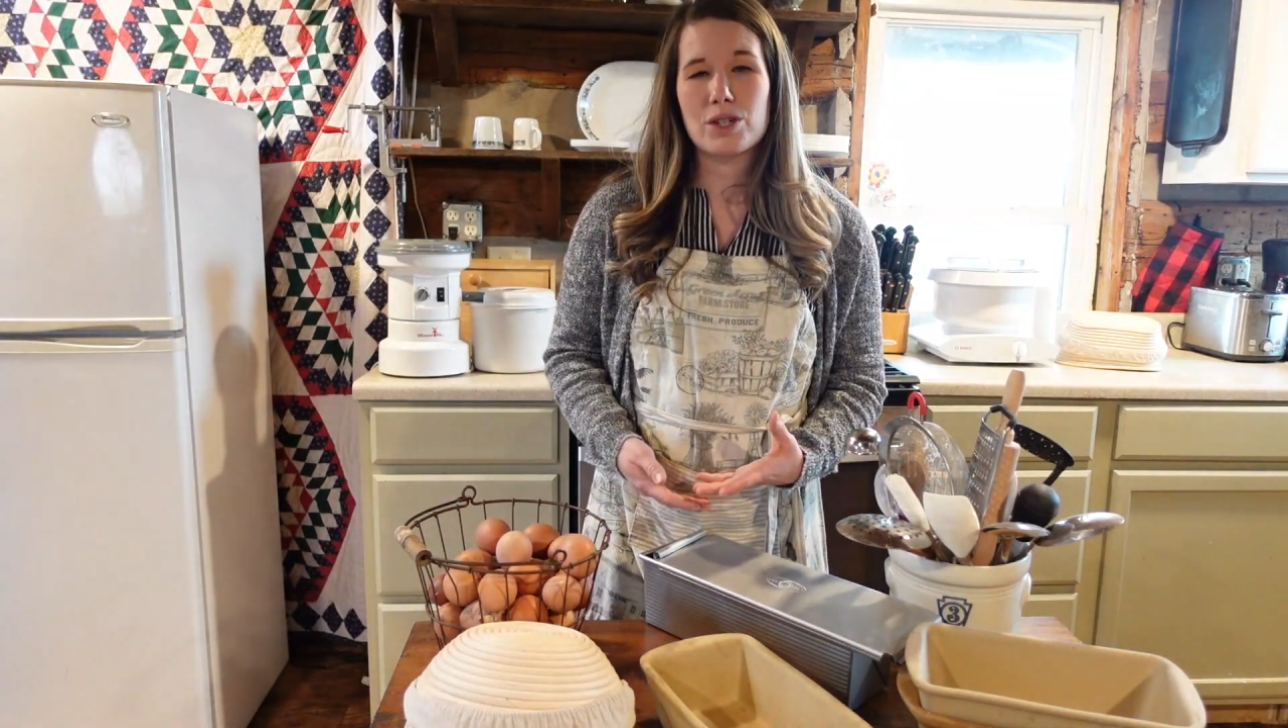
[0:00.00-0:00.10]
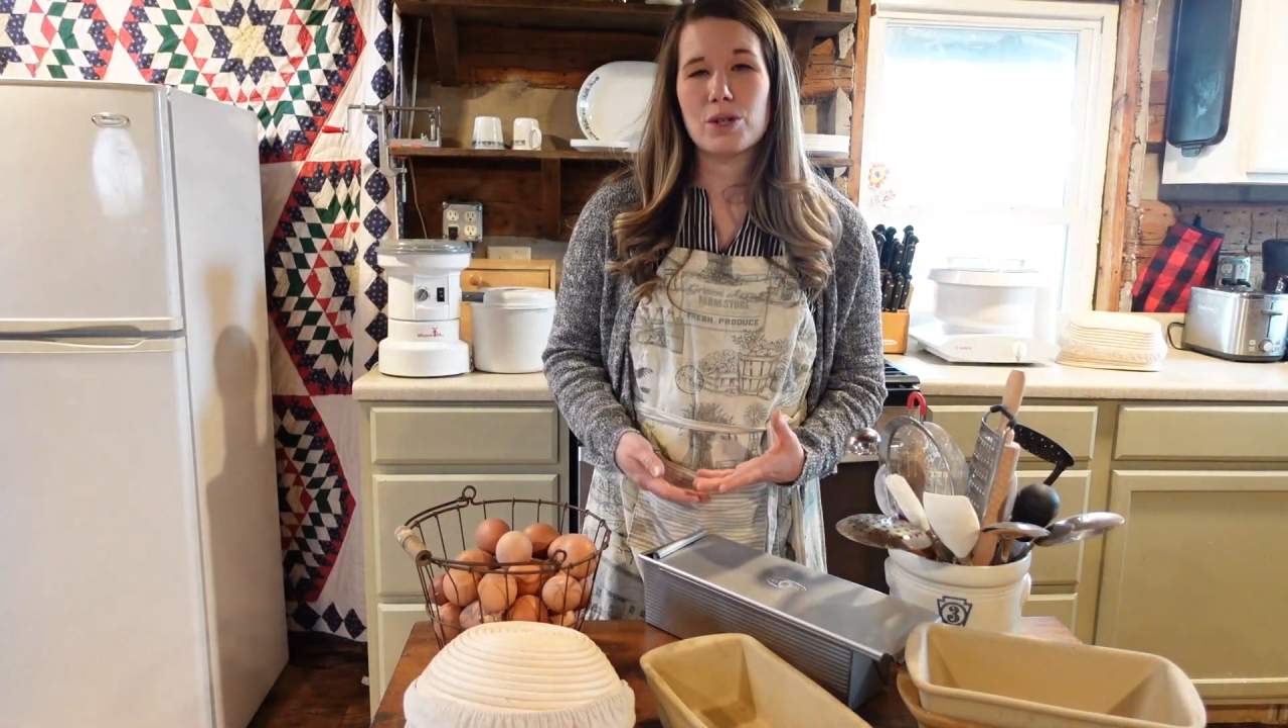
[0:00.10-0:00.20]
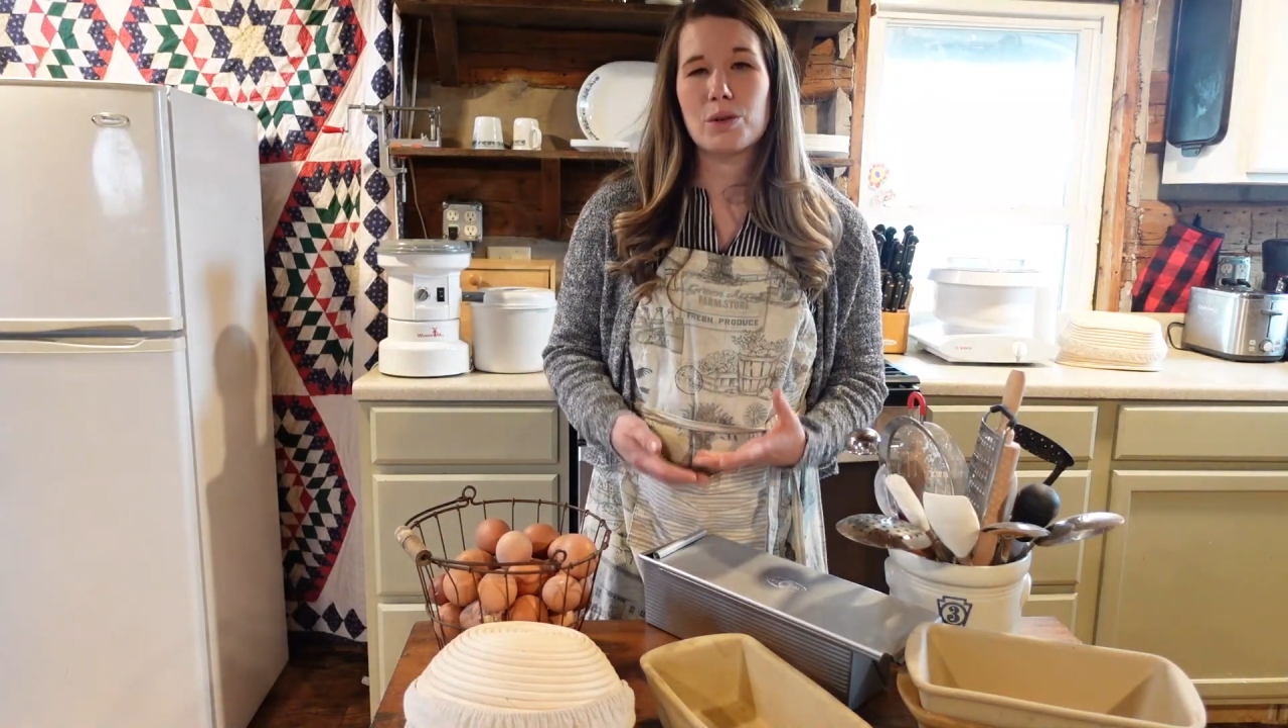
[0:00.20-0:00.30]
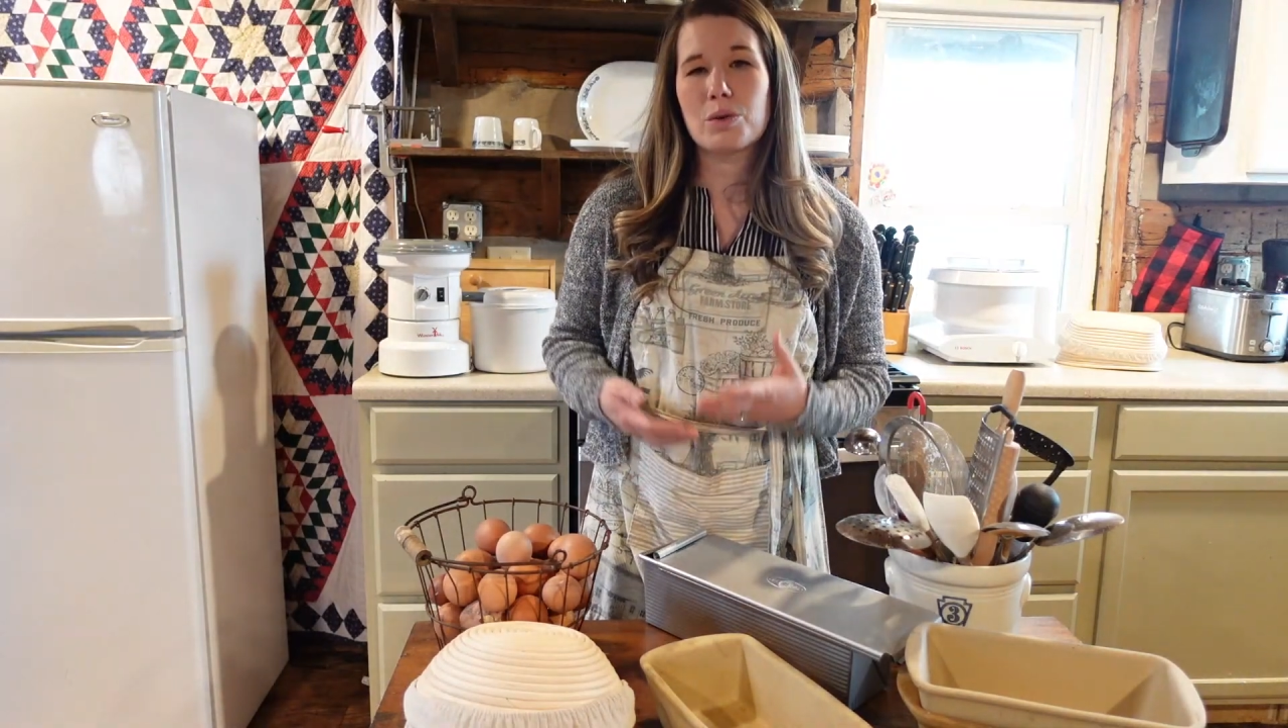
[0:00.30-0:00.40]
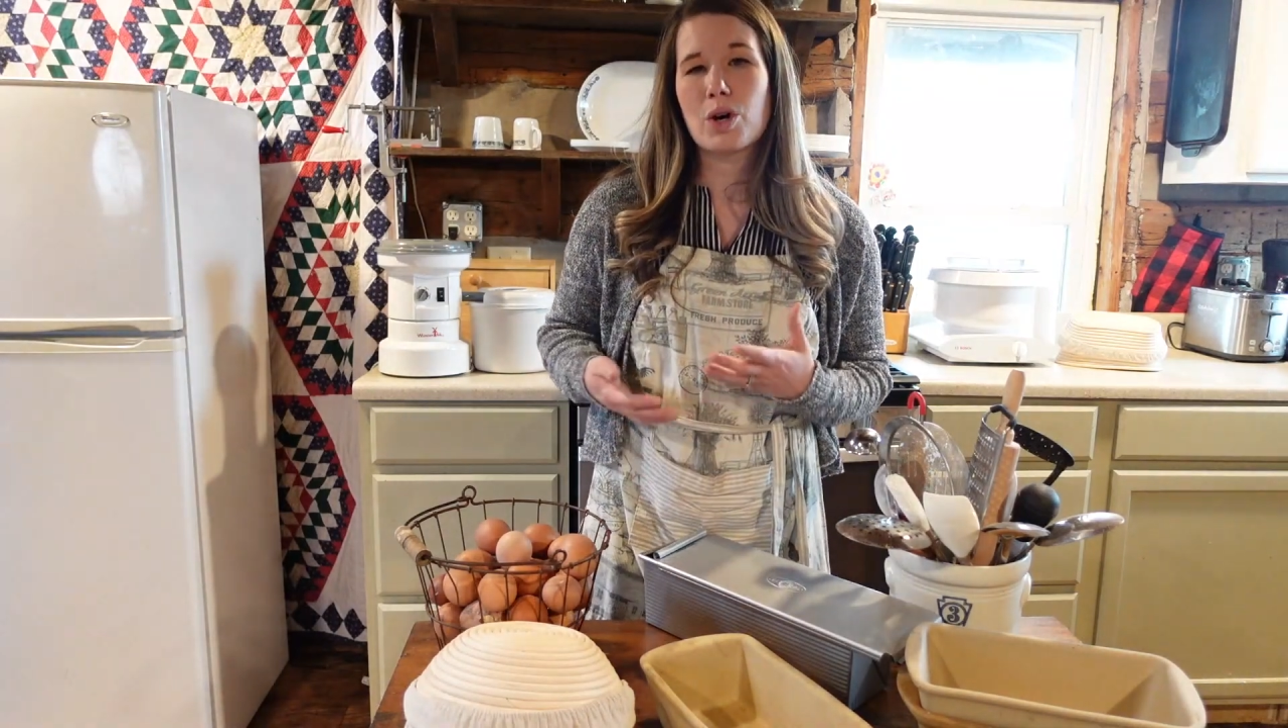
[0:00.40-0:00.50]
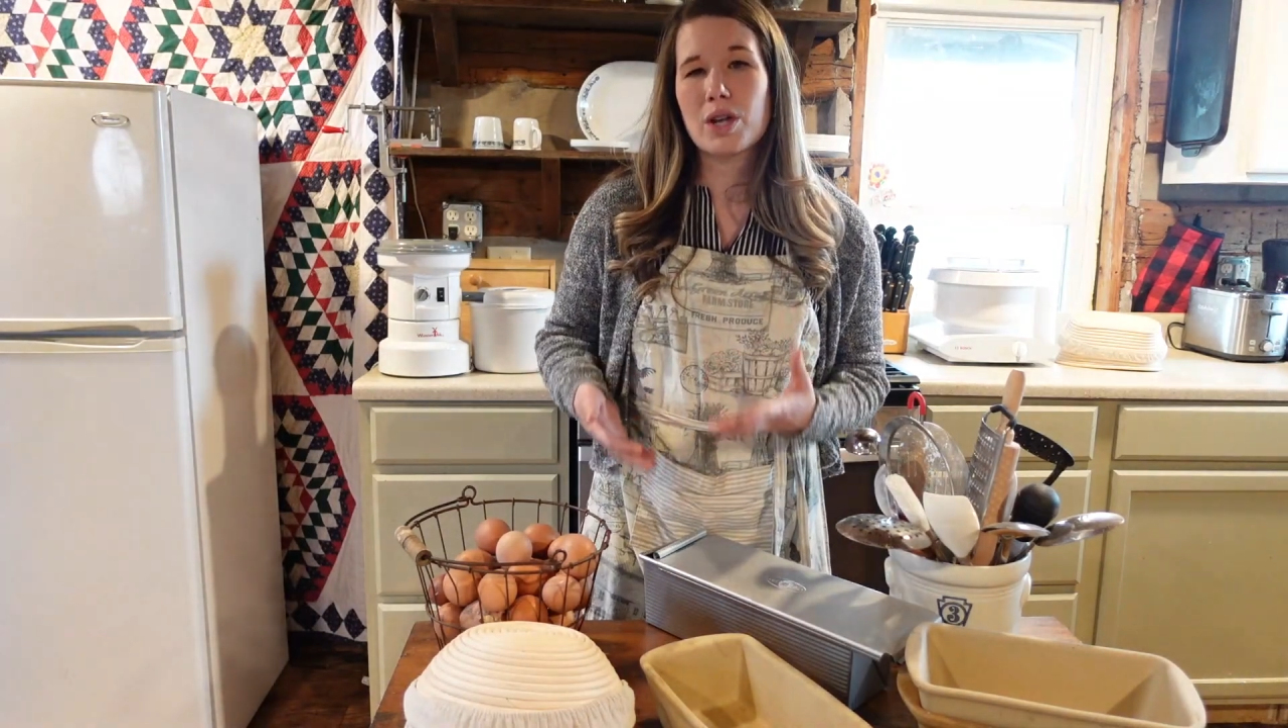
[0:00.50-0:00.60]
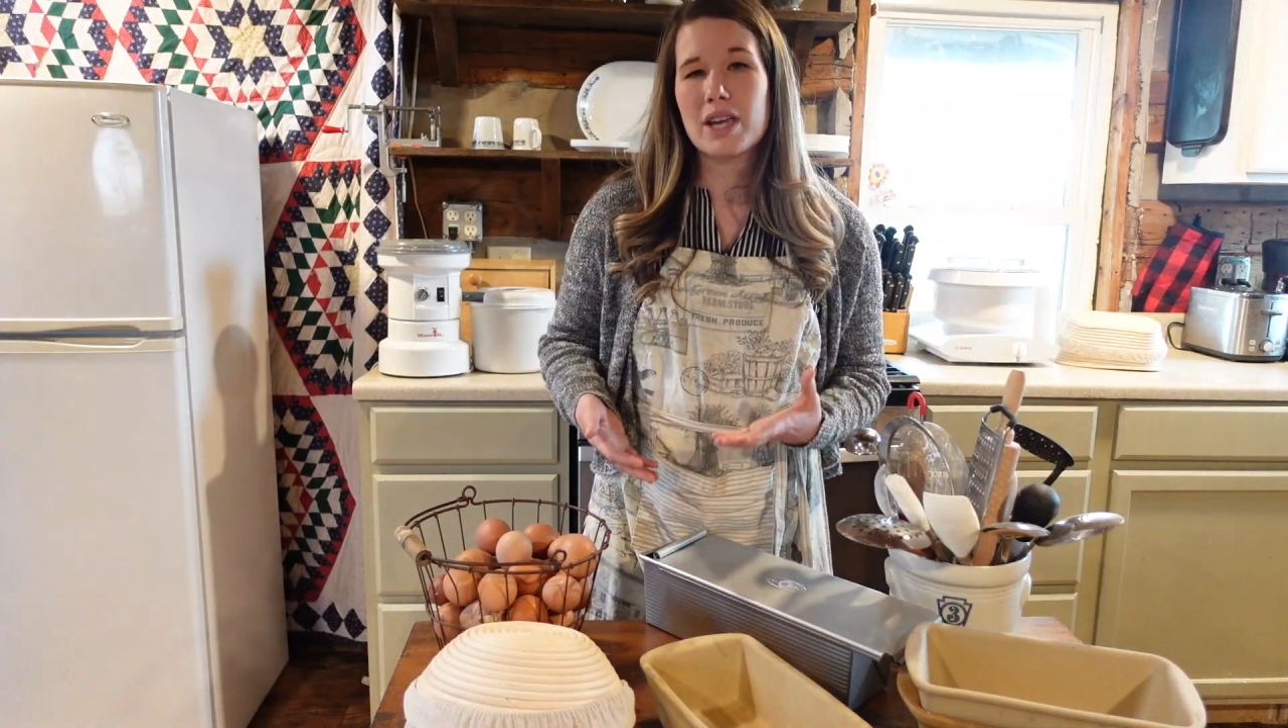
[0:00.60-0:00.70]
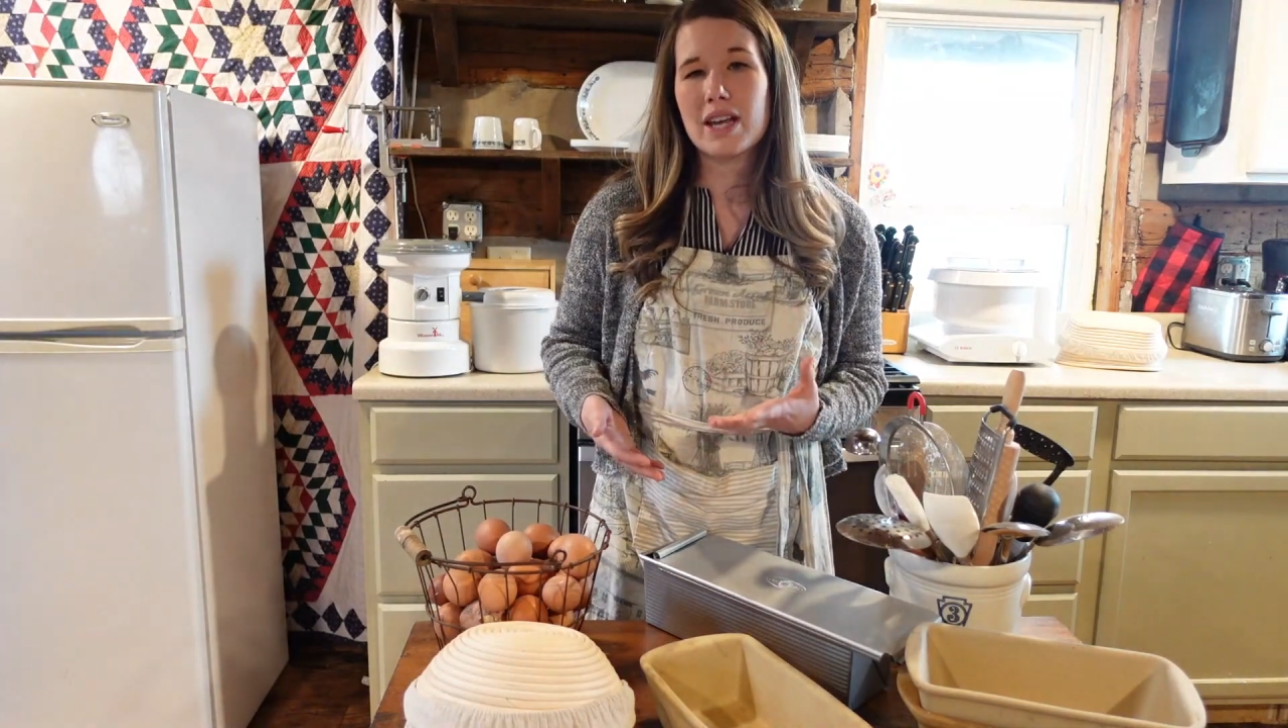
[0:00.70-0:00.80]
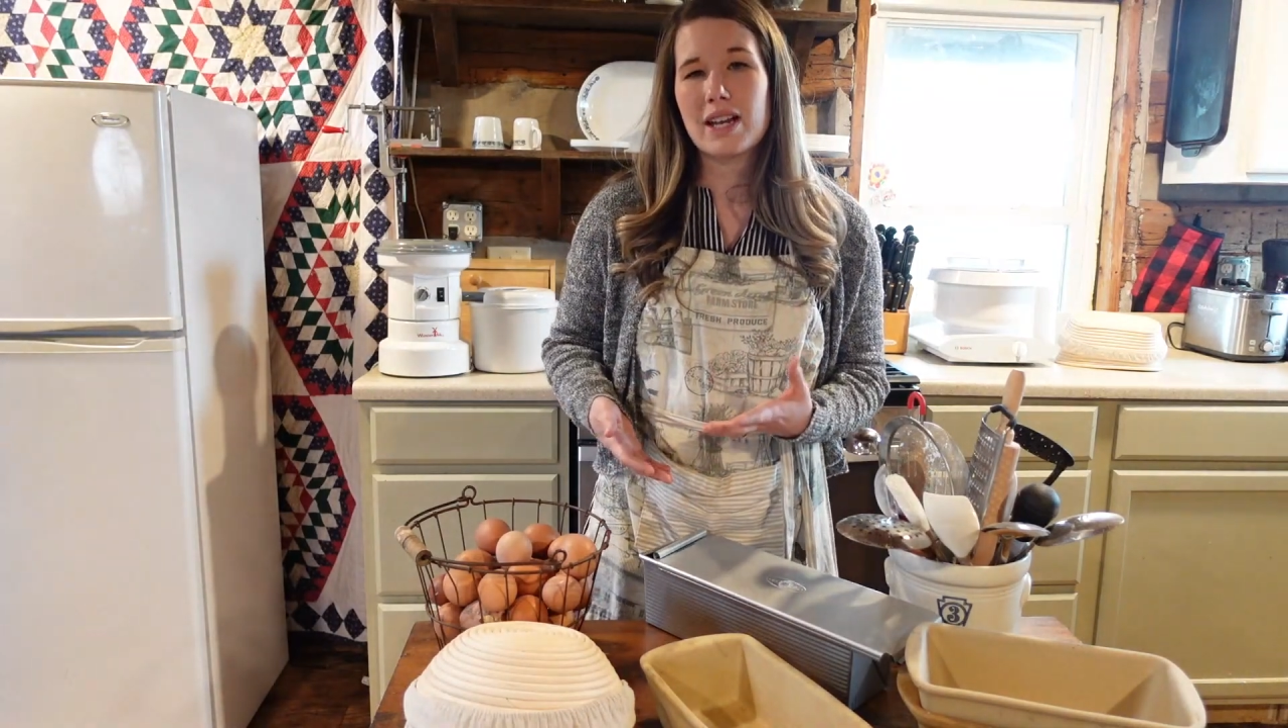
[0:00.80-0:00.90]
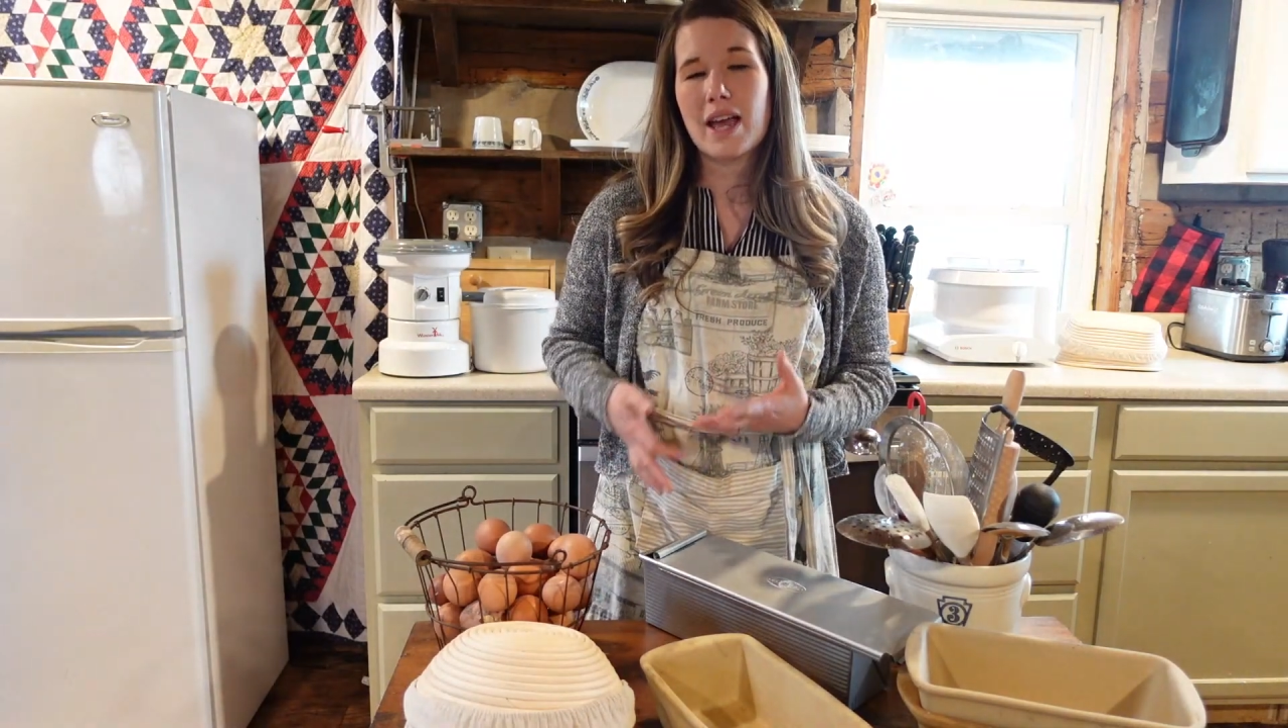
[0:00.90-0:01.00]
to
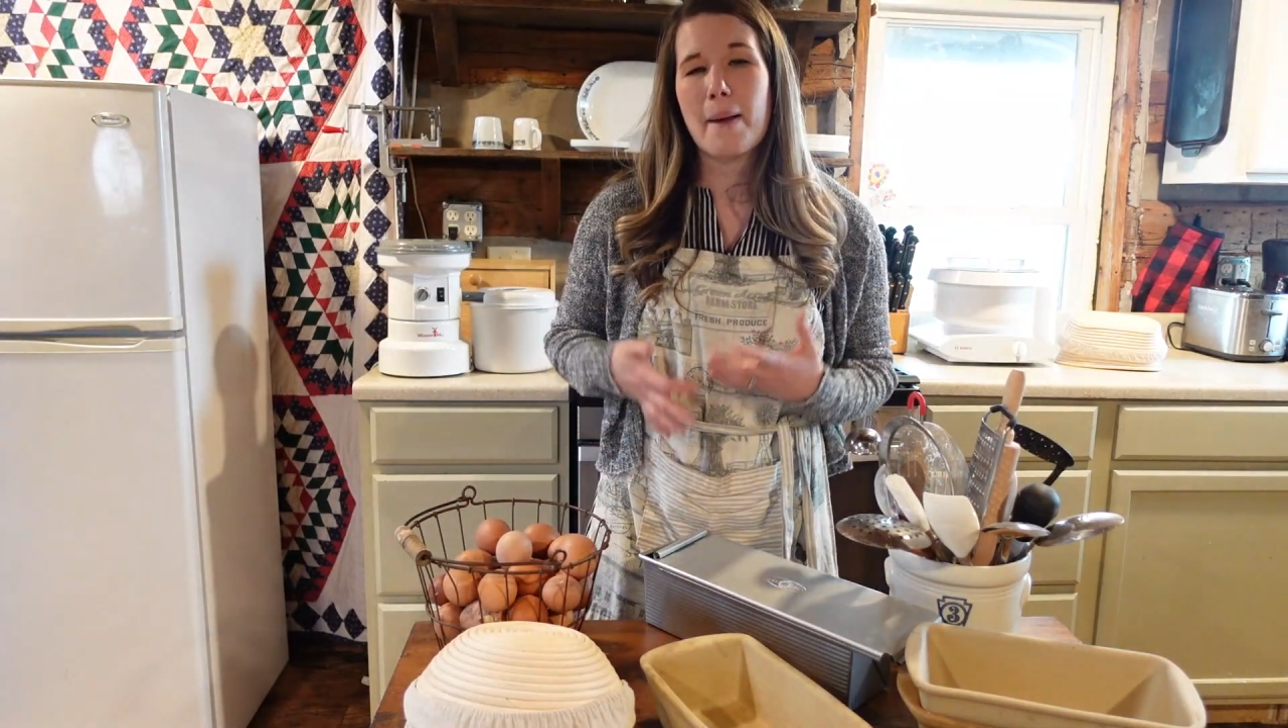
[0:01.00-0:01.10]
cooking